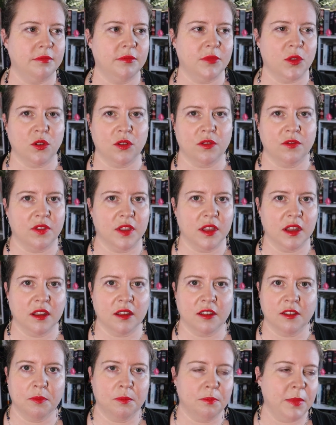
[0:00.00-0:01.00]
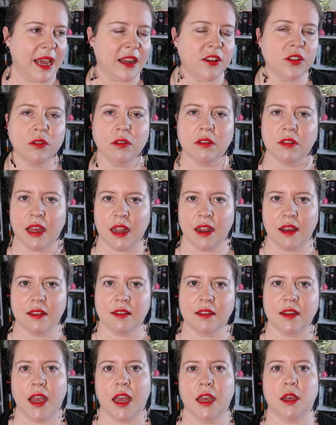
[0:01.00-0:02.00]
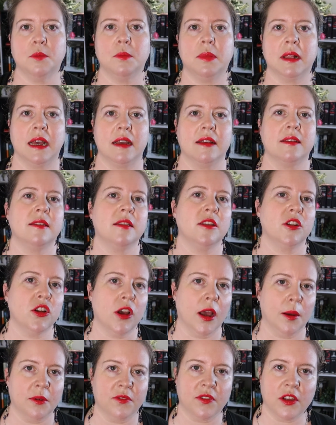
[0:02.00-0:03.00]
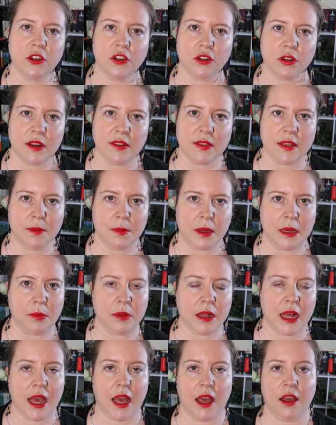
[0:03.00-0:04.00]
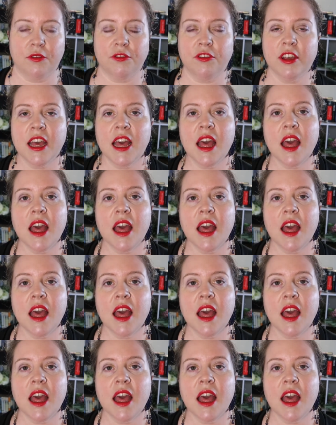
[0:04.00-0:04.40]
sort of the battle that has taken place and the type of injuries that people have.